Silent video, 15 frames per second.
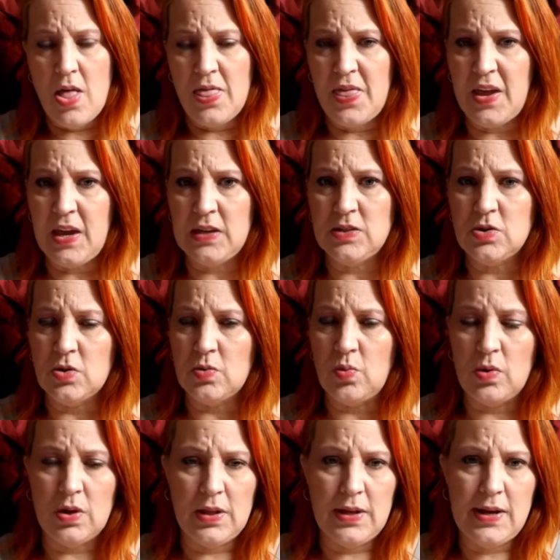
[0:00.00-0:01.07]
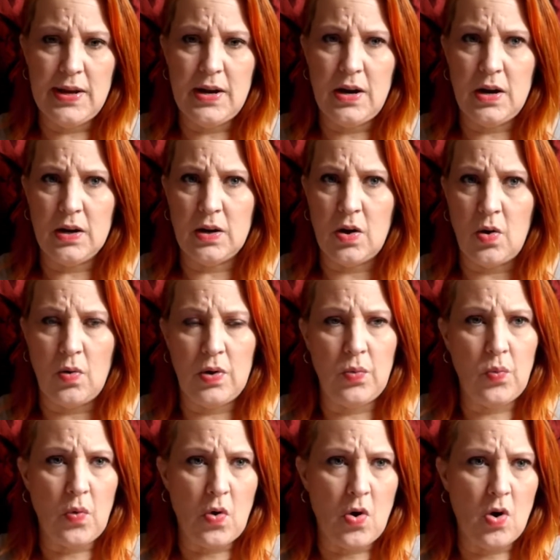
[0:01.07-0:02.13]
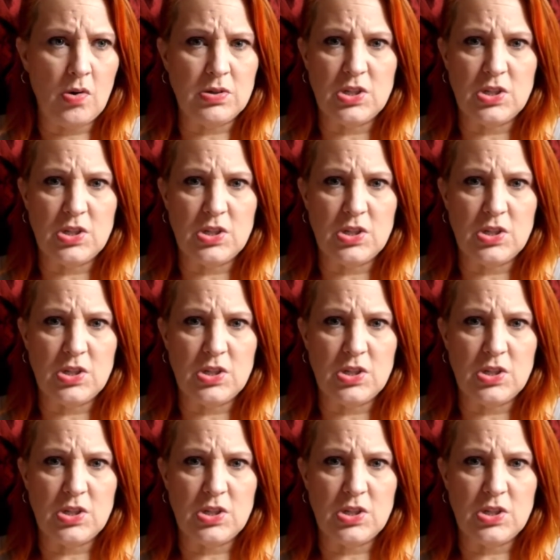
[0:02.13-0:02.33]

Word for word: Things are really going wrong.